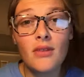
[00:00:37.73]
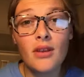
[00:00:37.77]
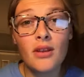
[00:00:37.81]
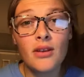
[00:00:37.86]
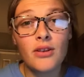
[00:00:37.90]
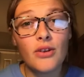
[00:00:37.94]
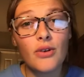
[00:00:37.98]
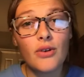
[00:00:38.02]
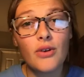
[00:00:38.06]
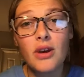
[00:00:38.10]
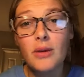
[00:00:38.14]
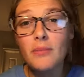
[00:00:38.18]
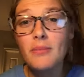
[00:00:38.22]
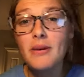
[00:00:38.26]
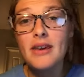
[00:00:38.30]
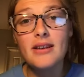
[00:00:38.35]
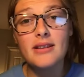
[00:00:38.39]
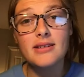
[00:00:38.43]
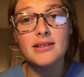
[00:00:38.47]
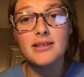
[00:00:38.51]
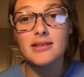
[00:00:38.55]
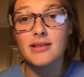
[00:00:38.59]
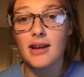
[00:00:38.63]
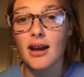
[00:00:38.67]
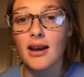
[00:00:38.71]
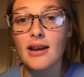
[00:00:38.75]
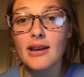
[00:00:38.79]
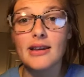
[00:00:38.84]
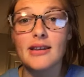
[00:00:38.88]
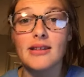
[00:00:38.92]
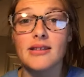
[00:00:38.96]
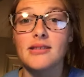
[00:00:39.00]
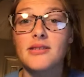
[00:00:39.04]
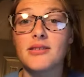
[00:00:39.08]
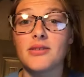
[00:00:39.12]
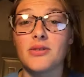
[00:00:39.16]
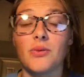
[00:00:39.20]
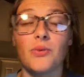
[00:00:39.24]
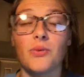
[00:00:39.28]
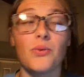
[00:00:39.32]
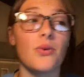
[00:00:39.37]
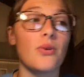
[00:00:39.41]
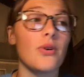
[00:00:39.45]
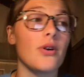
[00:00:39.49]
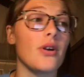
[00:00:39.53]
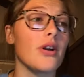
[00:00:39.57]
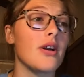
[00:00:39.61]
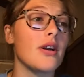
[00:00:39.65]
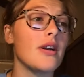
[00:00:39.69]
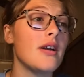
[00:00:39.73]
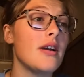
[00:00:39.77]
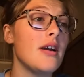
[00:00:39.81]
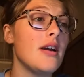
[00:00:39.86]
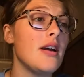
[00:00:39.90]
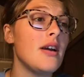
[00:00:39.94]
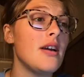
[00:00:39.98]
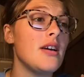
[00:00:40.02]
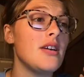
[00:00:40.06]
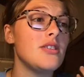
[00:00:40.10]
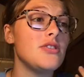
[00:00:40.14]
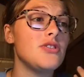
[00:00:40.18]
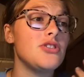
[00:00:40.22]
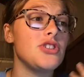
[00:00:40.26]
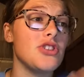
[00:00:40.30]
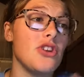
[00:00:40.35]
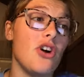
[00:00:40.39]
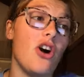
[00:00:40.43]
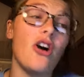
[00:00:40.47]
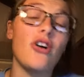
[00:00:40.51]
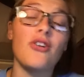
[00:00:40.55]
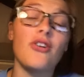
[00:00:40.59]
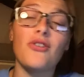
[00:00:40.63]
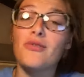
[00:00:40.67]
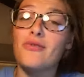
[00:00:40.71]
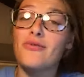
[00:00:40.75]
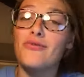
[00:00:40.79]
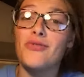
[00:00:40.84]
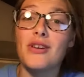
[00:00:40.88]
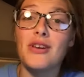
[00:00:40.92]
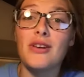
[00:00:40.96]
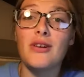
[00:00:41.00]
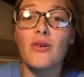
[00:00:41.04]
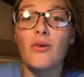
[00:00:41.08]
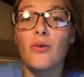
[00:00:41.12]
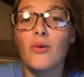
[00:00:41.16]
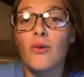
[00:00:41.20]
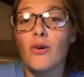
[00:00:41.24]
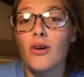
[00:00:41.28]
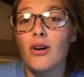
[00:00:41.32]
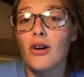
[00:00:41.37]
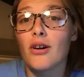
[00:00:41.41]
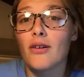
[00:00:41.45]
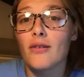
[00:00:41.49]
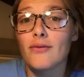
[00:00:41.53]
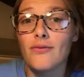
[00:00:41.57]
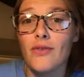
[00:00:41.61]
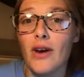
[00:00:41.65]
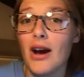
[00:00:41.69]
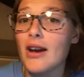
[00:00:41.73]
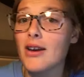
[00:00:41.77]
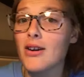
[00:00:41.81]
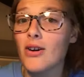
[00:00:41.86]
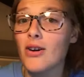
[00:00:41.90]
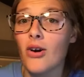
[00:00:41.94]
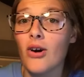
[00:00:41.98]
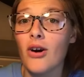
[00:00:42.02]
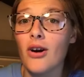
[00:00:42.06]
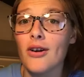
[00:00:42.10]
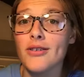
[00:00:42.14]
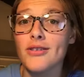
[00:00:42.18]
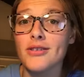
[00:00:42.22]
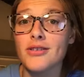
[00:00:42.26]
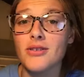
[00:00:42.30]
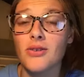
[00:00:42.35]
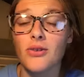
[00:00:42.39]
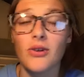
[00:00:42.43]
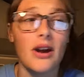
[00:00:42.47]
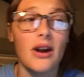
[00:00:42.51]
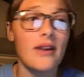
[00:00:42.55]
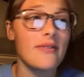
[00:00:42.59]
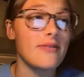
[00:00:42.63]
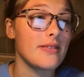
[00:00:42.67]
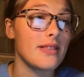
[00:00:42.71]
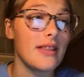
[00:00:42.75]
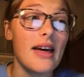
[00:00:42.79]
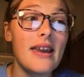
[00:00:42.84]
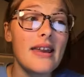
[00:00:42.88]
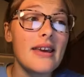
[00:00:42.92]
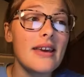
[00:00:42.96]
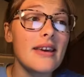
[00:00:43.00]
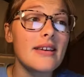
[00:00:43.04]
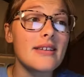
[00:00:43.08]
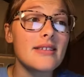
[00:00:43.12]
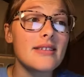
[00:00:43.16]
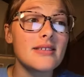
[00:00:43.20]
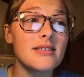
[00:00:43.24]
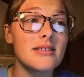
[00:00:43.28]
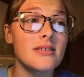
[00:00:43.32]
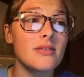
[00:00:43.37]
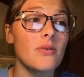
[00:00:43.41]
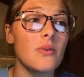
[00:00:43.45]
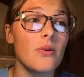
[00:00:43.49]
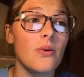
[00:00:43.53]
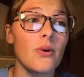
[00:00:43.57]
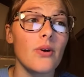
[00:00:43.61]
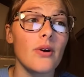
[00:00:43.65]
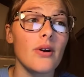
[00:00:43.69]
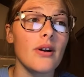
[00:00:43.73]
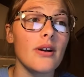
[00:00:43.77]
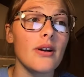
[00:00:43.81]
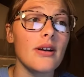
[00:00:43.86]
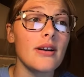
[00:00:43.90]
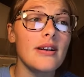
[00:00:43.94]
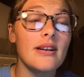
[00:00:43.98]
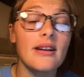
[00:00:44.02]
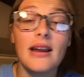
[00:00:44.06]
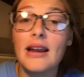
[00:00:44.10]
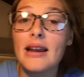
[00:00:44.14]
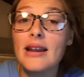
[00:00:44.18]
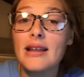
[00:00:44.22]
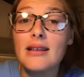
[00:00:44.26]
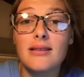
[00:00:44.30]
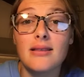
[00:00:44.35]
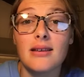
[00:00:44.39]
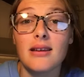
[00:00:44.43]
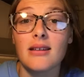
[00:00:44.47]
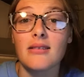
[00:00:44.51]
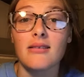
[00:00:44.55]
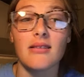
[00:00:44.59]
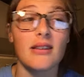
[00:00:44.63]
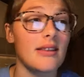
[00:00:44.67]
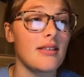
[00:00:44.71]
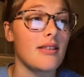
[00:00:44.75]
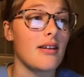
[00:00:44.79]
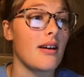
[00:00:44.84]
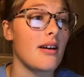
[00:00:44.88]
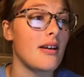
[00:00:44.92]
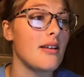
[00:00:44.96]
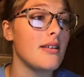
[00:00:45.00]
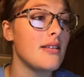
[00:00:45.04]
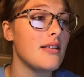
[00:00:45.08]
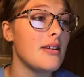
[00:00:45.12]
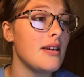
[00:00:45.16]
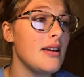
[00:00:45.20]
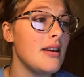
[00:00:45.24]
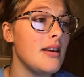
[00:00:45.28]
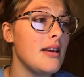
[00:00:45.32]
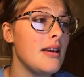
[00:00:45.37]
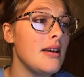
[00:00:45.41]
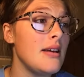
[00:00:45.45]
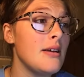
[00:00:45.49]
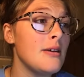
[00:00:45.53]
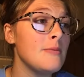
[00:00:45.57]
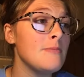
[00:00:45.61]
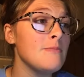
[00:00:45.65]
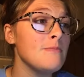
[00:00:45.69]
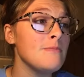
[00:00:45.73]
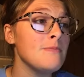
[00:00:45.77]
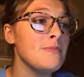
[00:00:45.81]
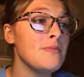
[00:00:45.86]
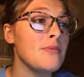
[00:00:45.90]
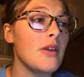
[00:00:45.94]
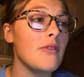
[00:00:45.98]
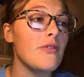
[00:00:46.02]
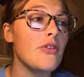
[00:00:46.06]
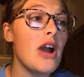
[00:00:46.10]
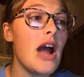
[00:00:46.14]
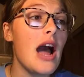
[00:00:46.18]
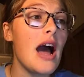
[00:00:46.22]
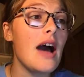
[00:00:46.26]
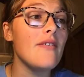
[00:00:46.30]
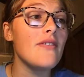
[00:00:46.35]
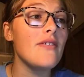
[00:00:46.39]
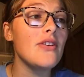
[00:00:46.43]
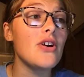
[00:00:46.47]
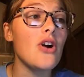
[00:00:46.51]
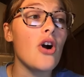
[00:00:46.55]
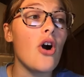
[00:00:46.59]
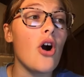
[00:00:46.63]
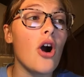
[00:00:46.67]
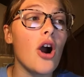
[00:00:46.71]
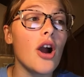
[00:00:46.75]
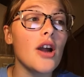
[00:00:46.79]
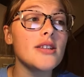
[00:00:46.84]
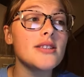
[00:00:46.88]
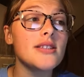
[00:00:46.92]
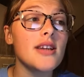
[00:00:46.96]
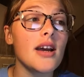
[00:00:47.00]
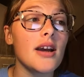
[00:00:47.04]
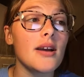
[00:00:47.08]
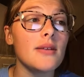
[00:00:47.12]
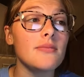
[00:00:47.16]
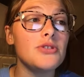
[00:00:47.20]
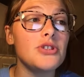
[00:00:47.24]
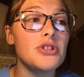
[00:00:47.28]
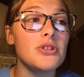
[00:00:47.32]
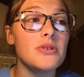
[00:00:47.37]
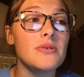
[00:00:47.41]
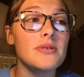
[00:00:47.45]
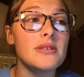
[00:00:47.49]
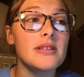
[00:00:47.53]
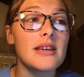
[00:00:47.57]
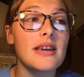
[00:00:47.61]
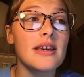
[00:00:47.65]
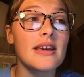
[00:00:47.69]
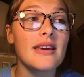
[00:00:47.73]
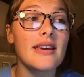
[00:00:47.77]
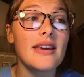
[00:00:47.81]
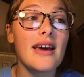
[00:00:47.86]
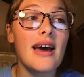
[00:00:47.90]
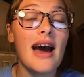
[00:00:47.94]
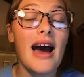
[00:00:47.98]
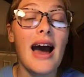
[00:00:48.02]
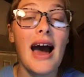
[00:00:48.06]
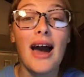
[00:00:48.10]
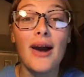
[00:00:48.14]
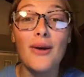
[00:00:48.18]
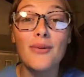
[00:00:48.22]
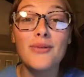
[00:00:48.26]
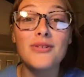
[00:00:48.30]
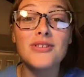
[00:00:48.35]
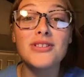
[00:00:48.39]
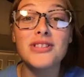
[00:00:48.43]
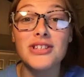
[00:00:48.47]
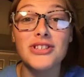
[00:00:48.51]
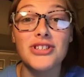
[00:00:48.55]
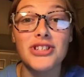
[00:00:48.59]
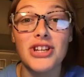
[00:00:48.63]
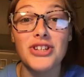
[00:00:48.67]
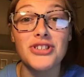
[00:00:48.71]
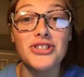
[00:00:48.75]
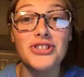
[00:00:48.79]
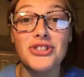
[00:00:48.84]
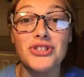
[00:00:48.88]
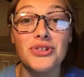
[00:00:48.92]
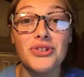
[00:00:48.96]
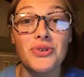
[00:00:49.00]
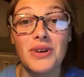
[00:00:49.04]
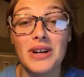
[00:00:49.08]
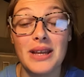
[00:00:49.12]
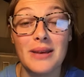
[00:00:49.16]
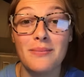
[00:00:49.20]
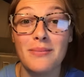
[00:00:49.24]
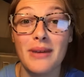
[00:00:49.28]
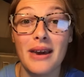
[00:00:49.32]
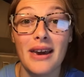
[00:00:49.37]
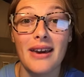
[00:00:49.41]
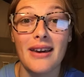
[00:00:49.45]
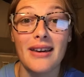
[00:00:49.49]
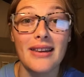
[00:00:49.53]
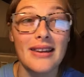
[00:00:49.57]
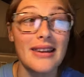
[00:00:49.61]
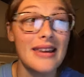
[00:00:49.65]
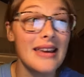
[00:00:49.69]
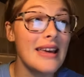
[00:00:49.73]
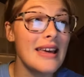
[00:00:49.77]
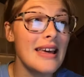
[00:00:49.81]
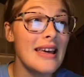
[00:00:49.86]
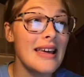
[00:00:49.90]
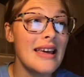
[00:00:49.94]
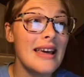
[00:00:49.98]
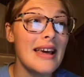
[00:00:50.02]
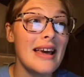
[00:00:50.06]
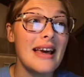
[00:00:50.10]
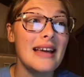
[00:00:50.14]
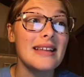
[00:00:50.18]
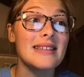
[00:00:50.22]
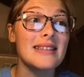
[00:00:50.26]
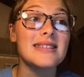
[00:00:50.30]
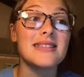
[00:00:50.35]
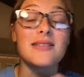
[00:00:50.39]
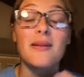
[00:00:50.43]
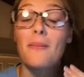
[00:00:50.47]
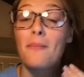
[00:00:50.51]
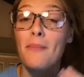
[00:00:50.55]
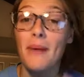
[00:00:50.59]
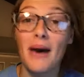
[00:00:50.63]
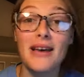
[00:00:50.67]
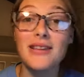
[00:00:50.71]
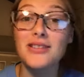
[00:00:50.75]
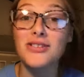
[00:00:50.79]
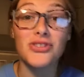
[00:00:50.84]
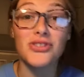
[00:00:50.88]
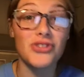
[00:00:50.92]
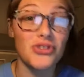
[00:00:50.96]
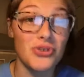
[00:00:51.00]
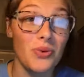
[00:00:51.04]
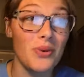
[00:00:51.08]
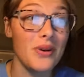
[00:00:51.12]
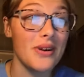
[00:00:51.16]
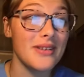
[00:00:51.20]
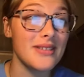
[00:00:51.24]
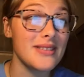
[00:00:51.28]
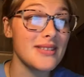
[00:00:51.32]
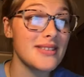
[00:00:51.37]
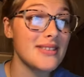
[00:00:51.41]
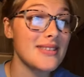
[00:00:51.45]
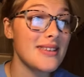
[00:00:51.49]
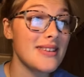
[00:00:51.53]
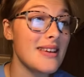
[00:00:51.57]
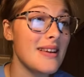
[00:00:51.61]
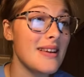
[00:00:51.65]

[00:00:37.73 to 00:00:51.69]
you could be in a science or geography or fine arts or athletics or anything like that. If you're having a hard time choosing, I would suggest joining band. It's the best choice.